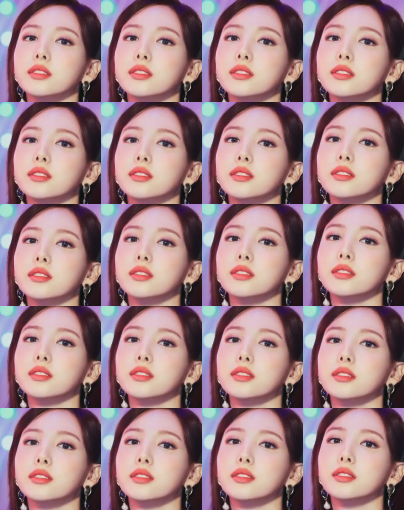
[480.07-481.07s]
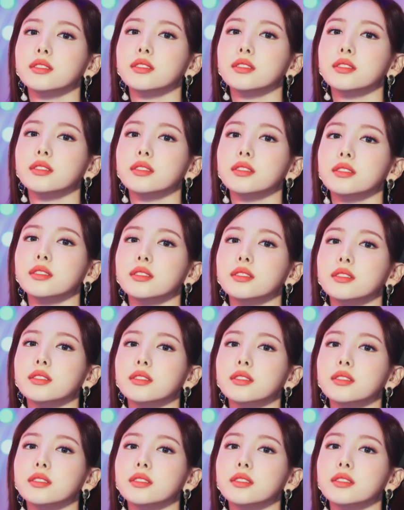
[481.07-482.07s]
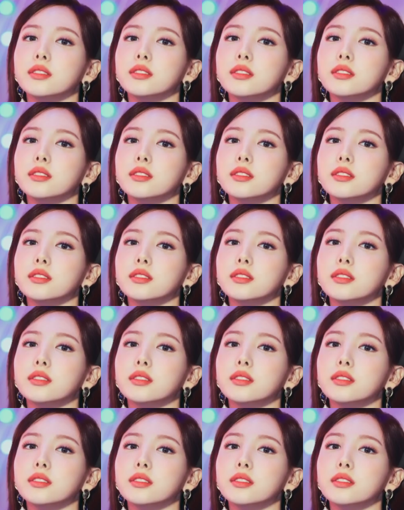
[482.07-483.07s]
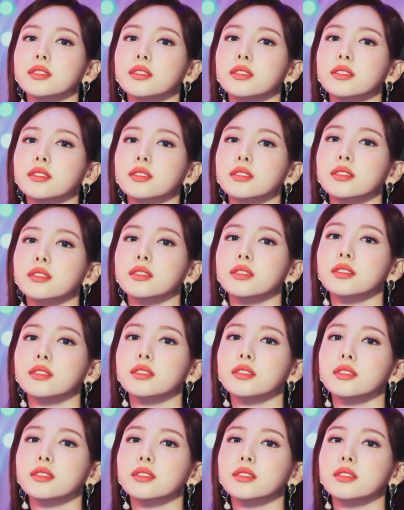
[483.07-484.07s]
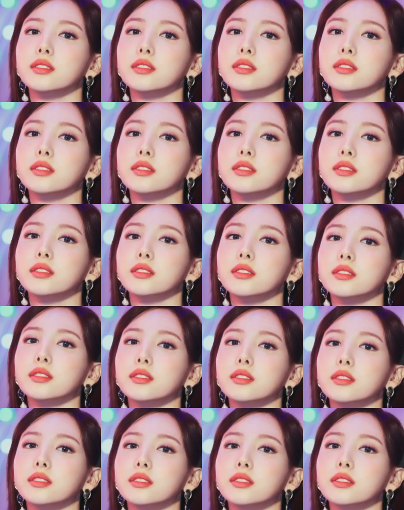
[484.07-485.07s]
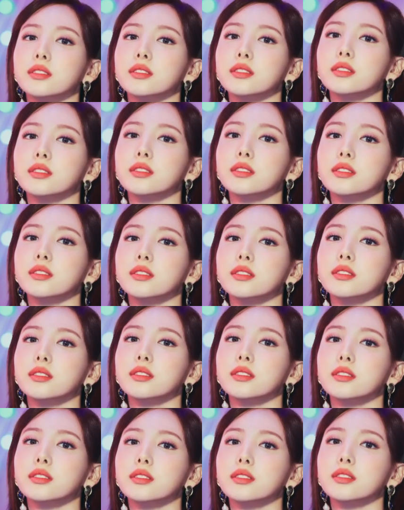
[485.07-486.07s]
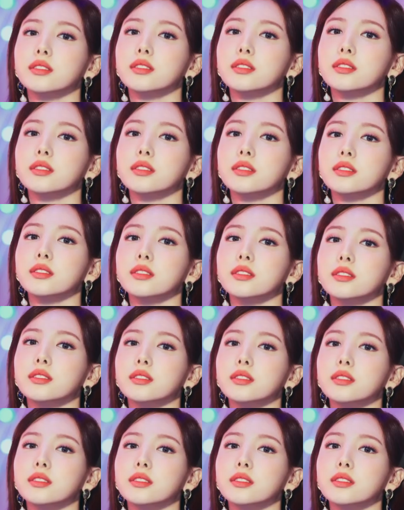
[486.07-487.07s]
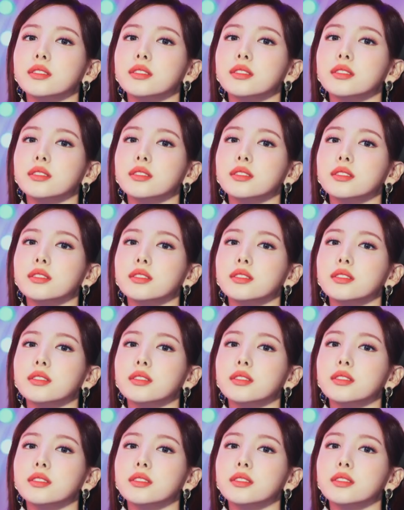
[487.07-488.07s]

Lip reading: The person shown says nothing.